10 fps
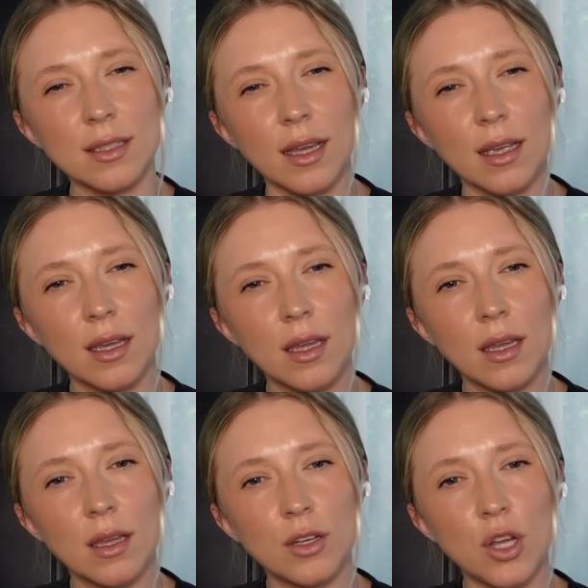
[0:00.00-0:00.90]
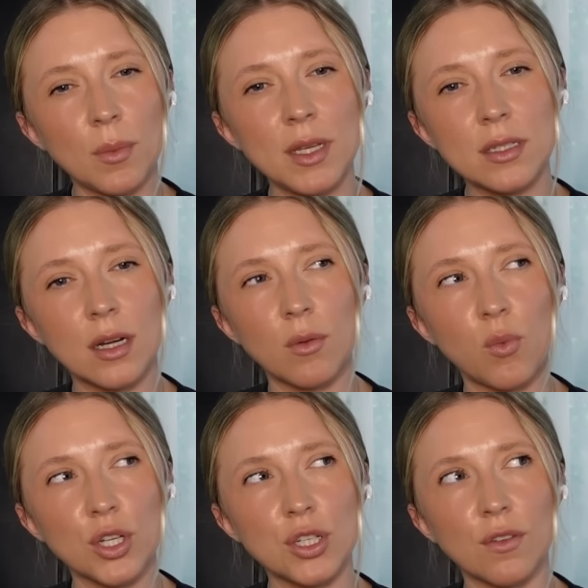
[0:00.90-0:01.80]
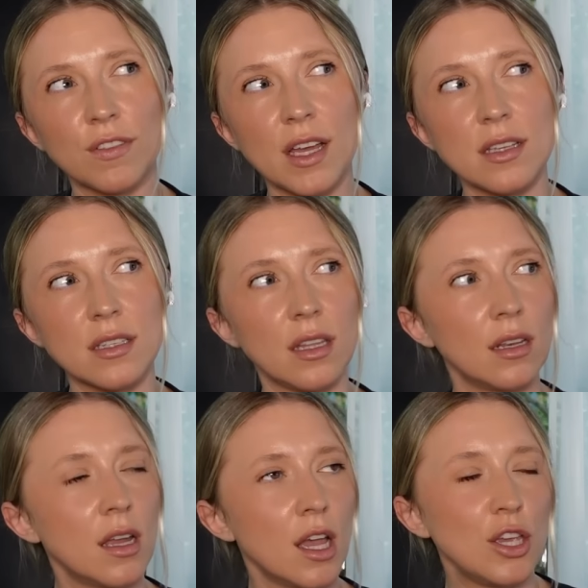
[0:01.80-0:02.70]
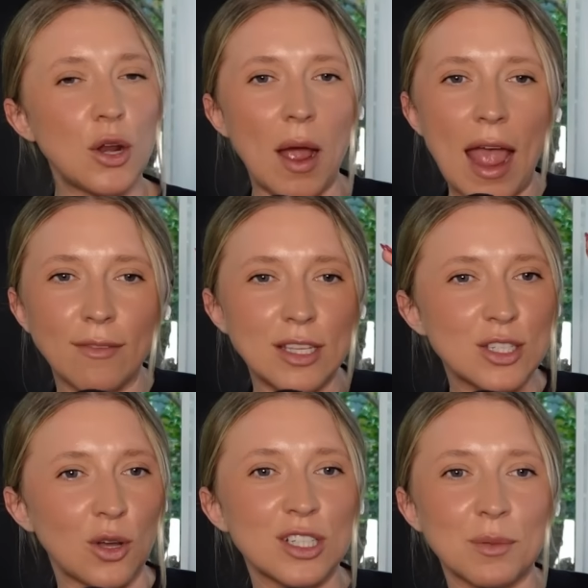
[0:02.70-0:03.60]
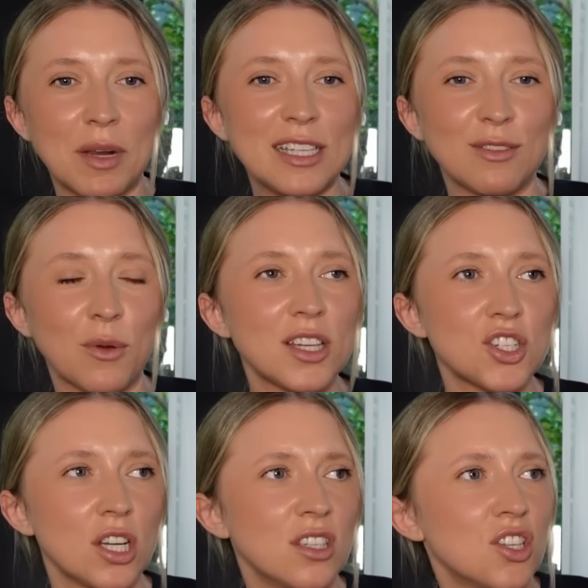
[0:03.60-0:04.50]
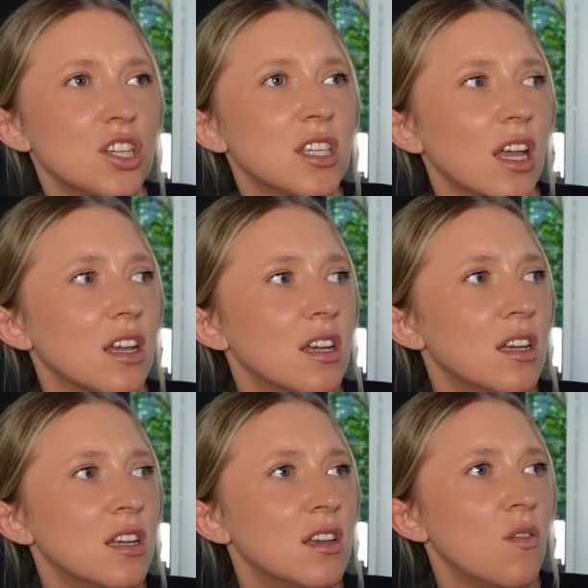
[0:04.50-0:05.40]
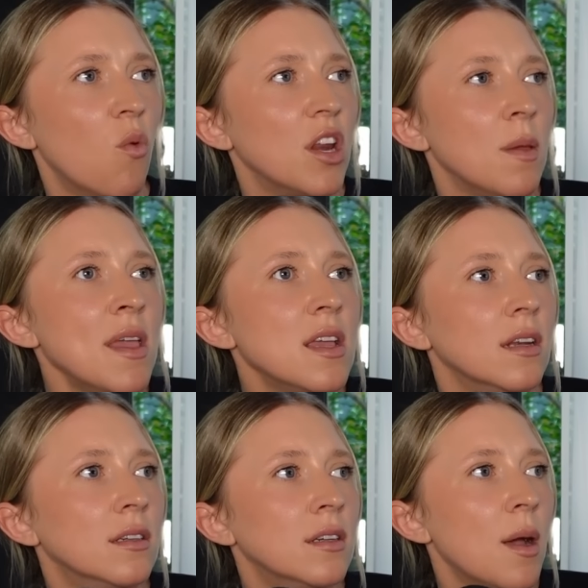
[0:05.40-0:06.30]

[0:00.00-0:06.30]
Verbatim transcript: Like, nobody's going to watch your face. And then, you know, I have these contemplative questions. And she's like, what do you mean?